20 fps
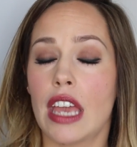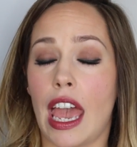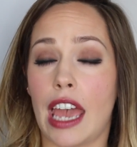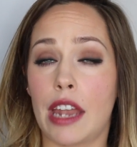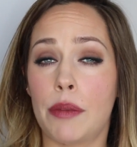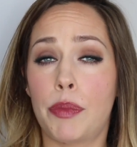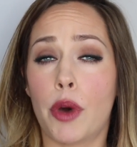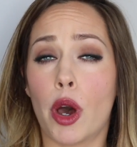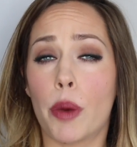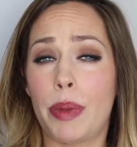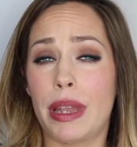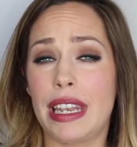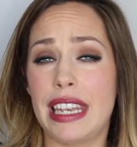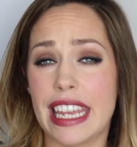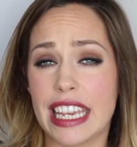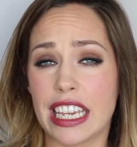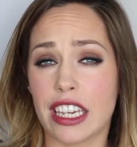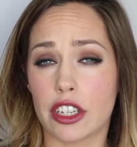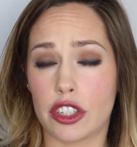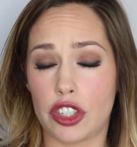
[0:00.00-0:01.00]
and pop a
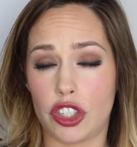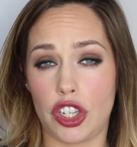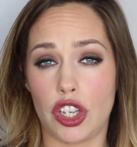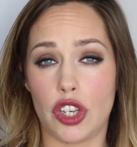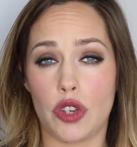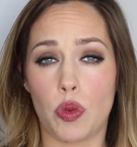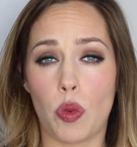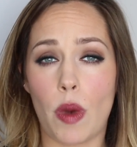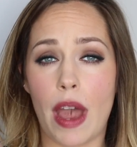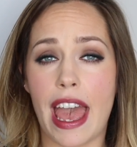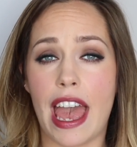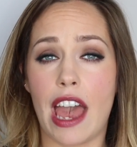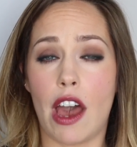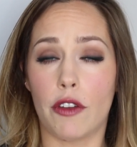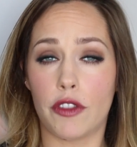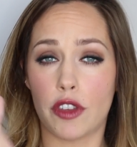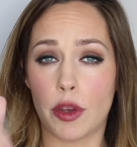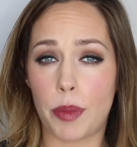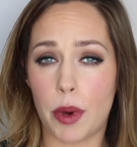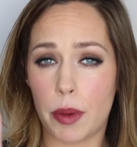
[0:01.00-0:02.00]
link to where
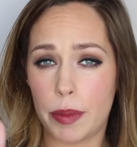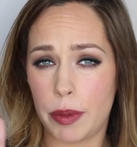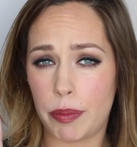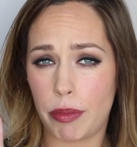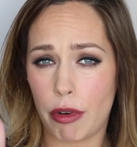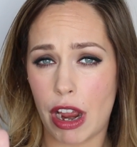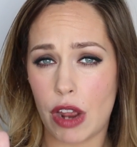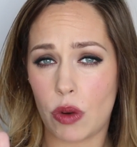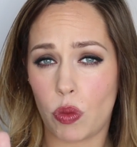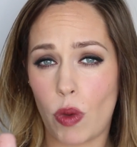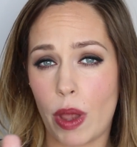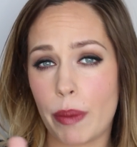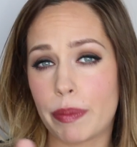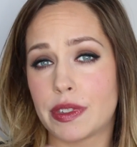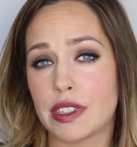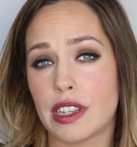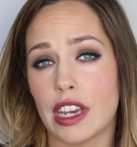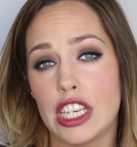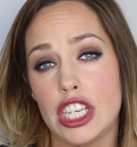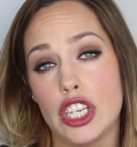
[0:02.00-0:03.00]
on the Bobbi Brown
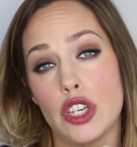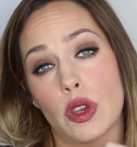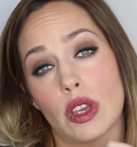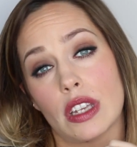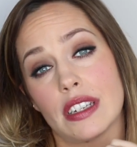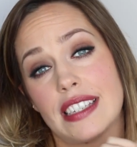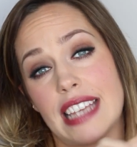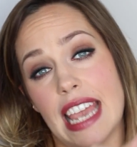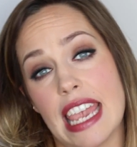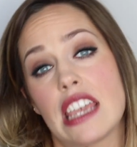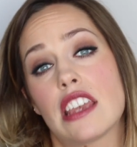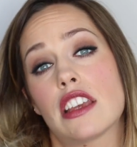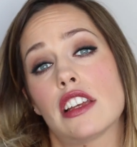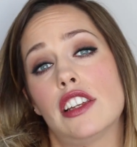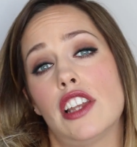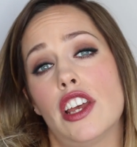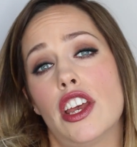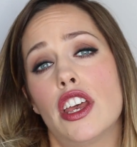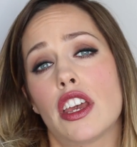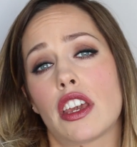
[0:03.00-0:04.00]
website you can take a
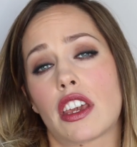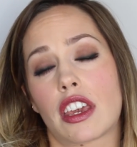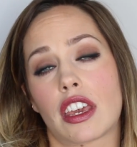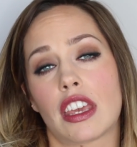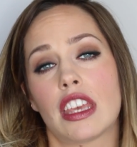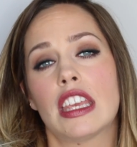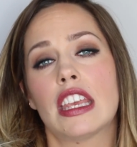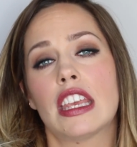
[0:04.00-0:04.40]
look